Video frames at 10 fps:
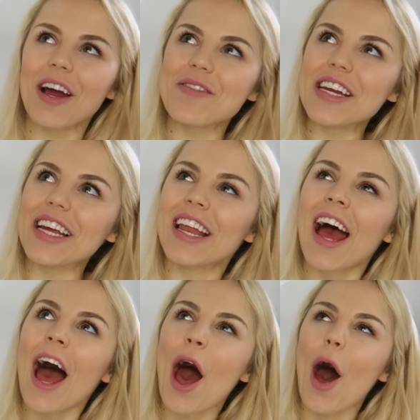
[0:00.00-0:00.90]
I mean,
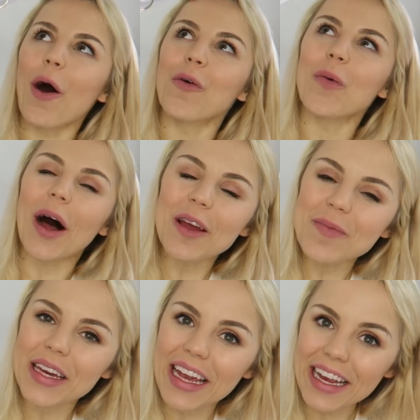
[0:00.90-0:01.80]
a
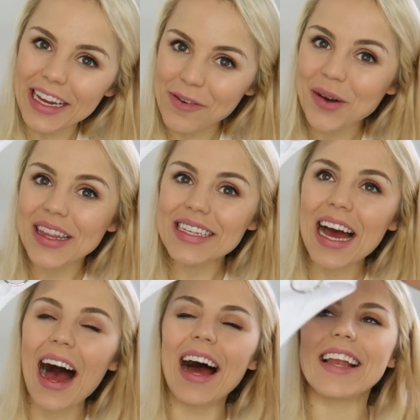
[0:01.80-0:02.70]
white bikini with a
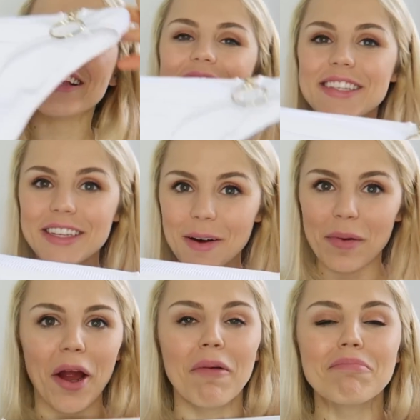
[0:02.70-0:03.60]
tan in the
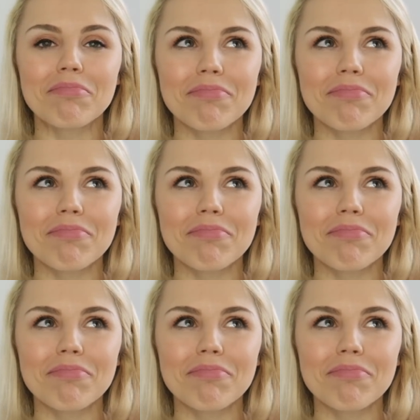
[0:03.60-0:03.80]
summer.